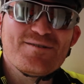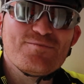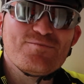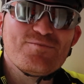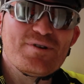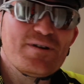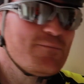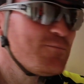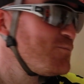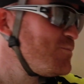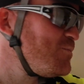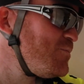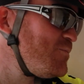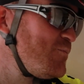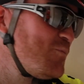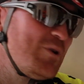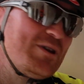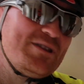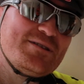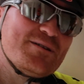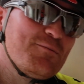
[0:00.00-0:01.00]

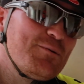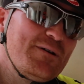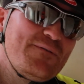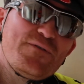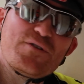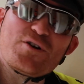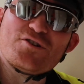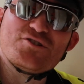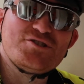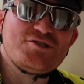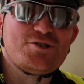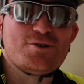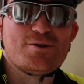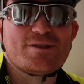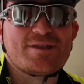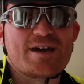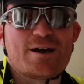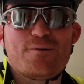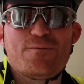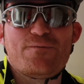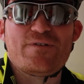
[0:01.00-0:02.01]
We forgot to do the
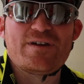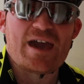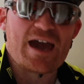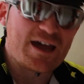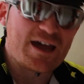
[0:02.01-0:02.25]
selfie,